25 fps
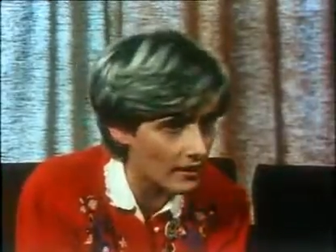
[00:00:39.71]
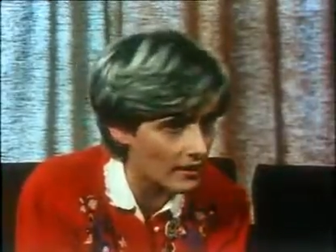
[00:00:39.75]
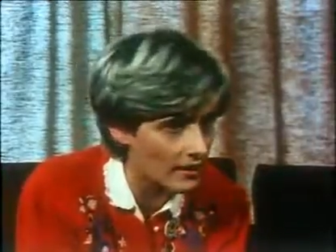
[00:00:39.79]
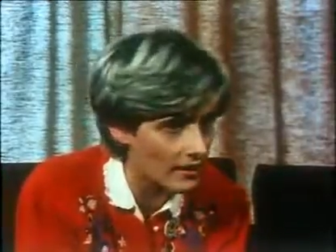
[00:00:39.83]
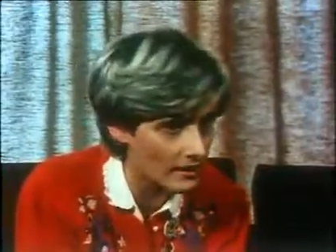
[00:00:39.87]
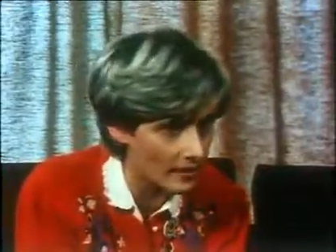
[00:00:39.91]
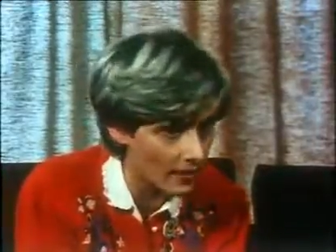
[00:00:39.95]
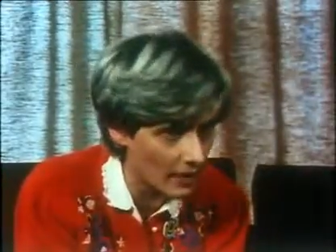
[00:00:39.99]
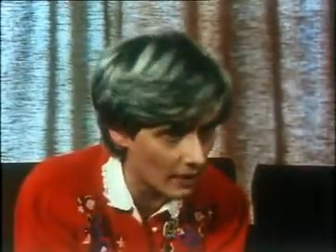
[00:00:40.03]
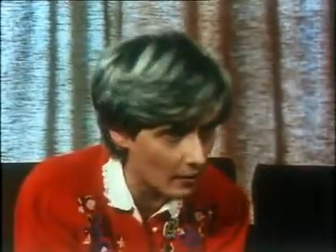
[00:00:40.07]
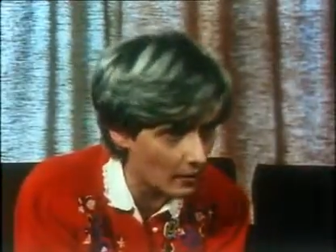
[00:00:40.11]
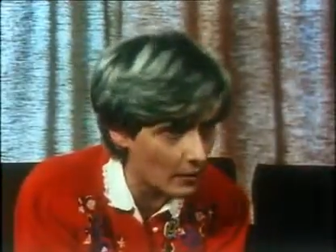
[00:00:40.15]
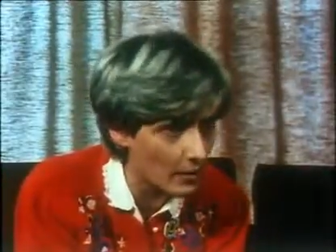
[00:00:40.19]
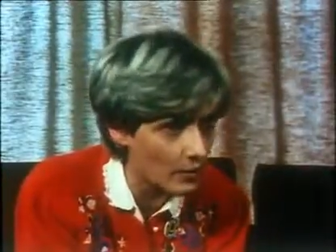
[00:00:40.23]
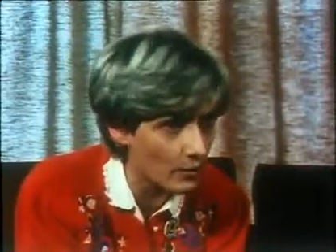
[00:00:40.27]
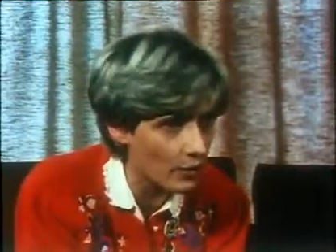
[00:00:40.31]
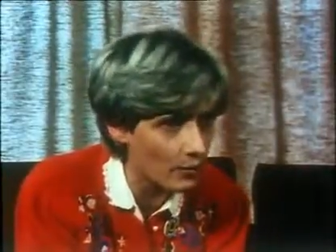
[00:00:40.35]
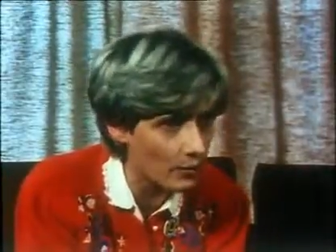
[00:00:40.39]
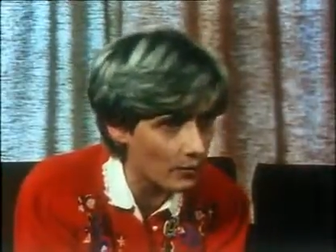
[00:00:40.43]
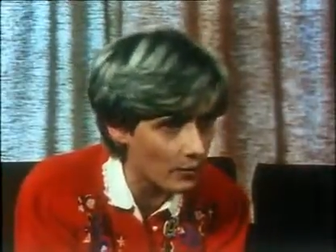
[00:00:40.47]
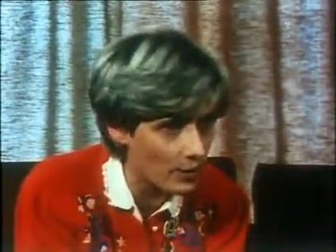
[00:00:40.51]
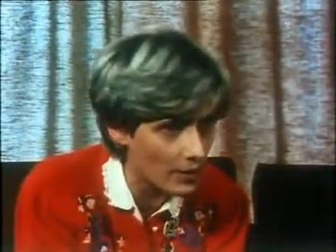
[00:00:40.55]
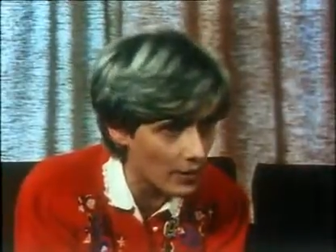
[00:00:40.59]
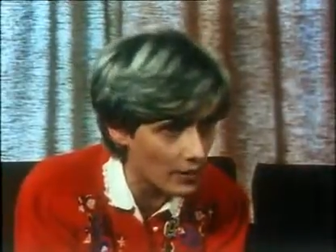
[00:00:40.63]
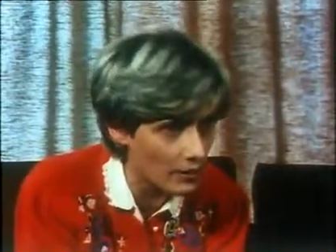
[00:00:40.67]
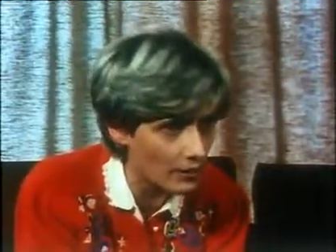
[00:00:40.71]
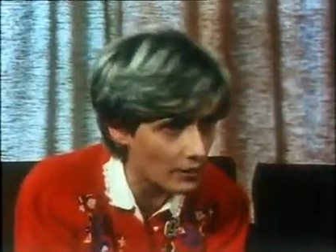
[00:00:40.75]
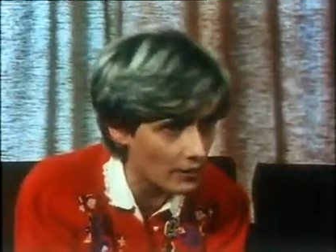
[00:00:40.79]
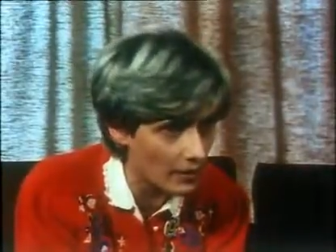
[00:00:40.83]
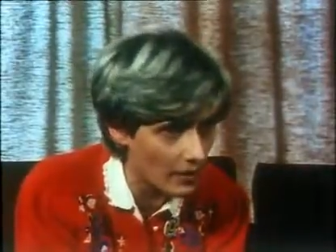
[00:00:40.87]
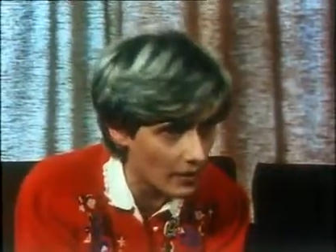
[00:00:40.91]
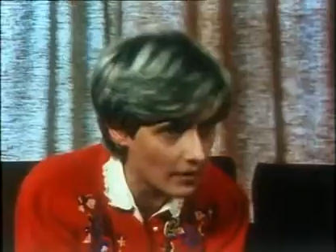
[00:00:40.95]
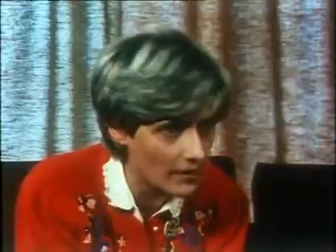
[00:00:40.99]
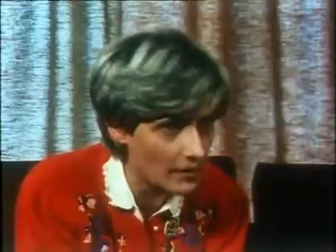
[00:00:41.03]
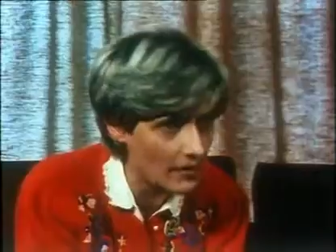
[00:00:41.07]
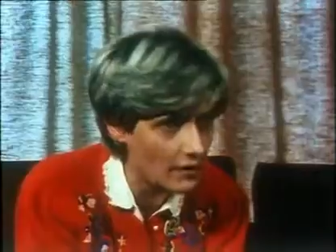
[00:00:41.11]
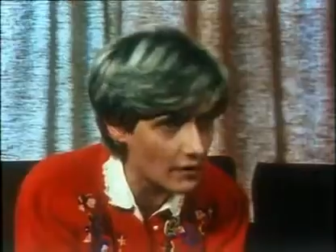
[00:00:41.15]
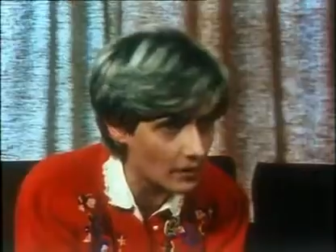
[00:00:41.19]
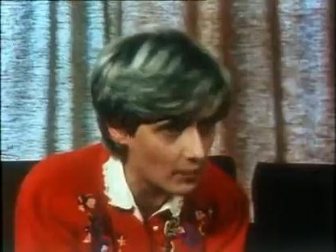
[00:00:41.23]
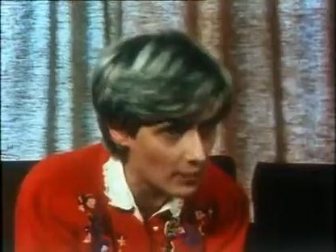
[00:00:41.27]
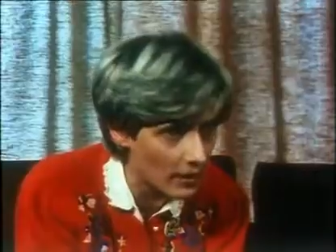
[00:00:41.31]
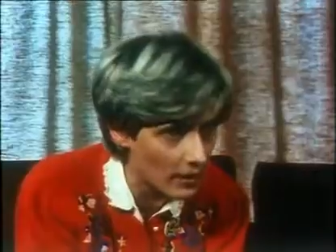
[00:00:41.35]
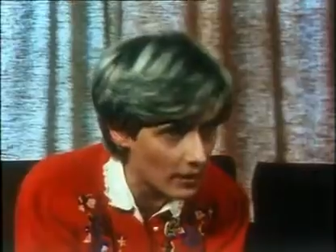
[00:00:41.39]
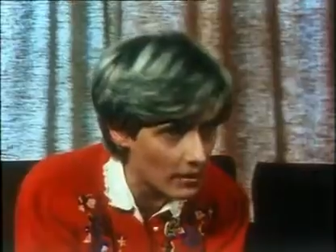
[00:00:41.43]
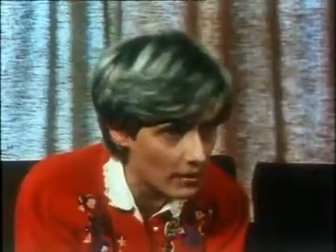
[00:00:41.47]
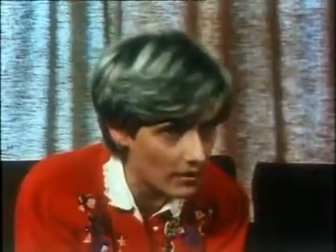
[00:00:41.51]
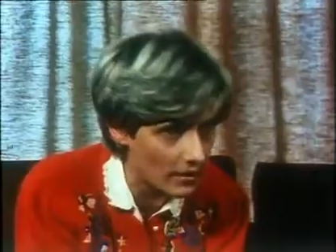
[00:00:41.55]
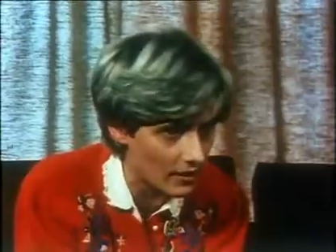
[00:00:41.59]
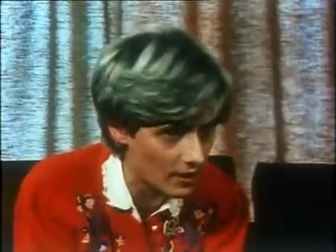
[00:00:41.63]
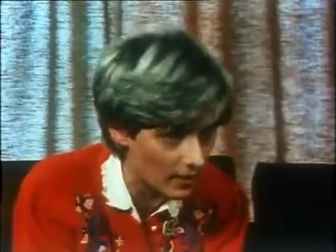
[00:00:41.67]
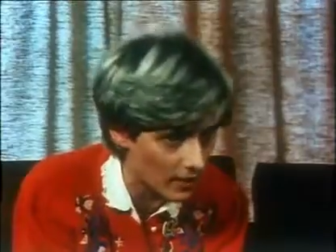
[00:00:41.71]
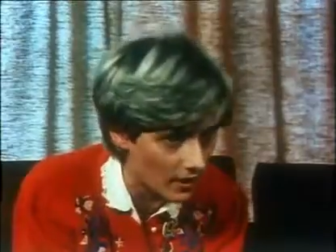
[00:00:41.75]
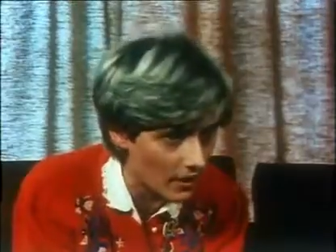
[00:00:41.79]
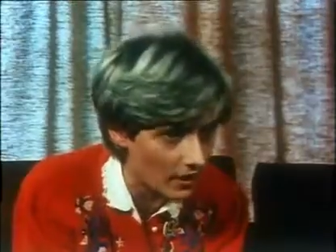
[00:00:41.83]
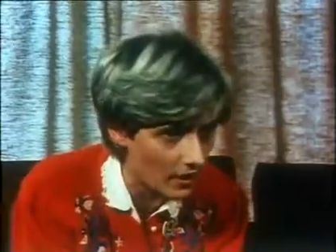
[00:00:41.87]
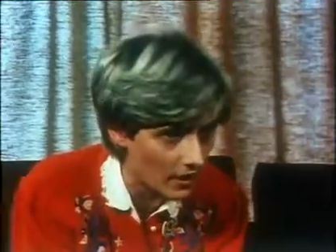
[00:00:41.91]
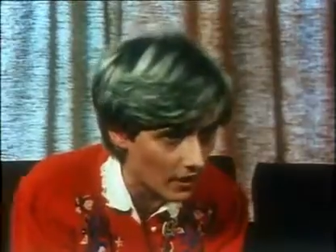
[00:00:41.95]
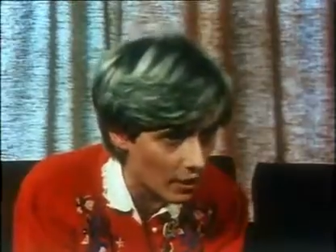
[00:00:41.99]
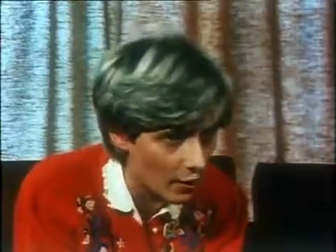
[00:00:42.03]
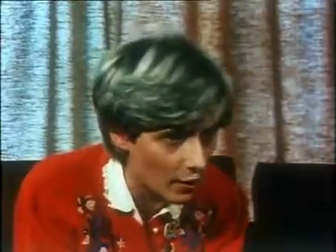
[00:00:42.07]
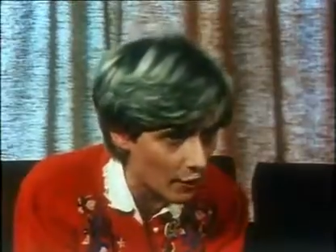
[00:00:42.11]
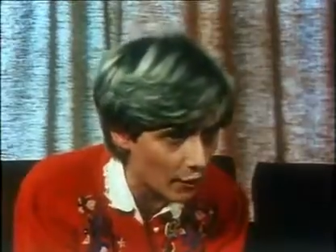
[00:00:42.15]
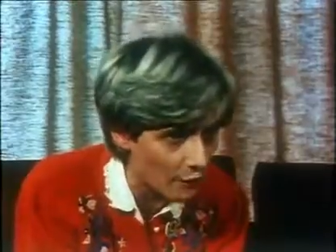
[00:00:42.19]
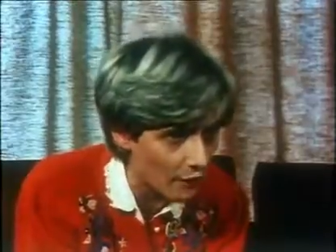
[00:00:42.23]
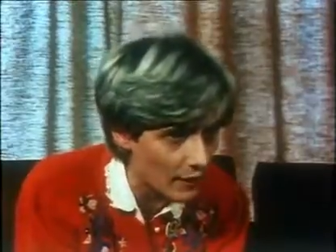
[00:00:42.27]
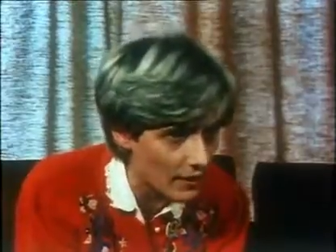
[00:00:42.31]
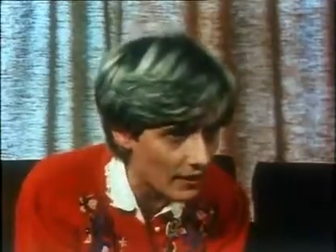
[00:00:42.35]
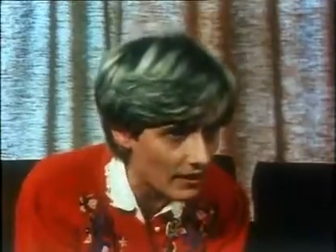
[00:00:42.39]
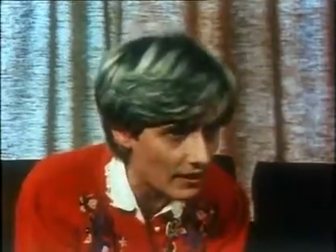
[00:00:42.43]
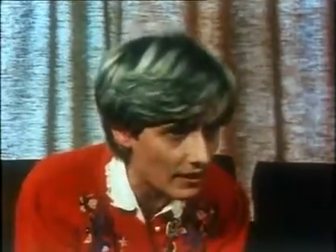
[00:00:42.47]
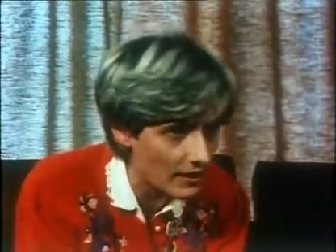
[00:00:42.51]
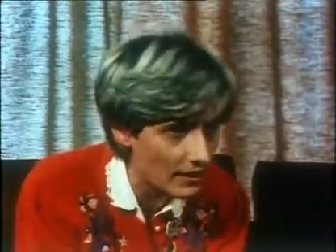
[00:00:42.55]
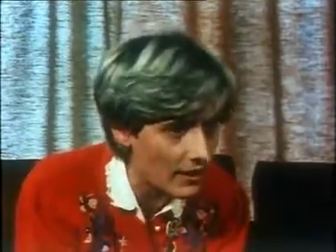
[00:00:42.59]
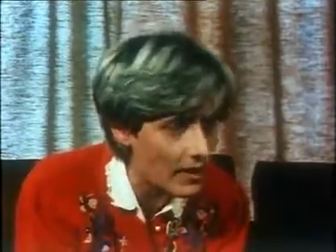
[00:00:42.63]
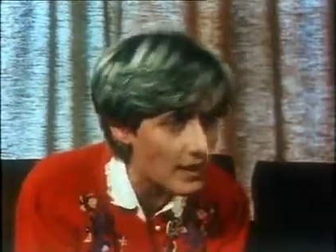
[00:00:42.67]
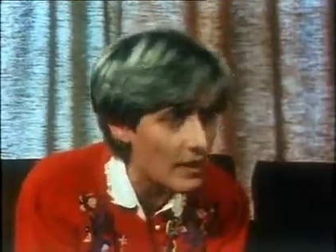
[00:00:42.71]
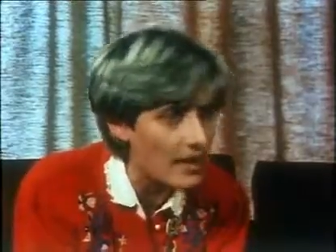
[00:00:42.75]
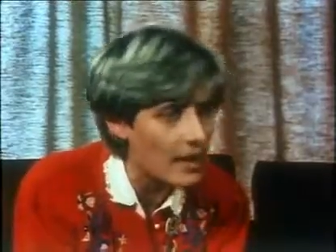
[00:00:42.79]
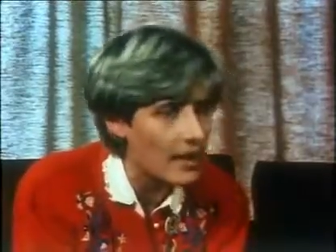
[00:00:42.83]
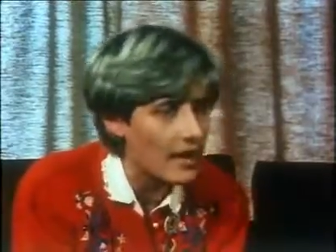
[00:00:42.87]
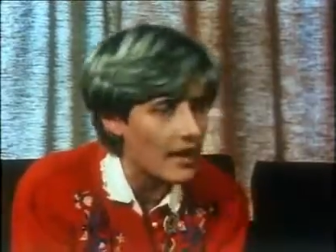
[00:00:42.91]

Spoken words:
and cannot be compared to the SS-20 in our feeling,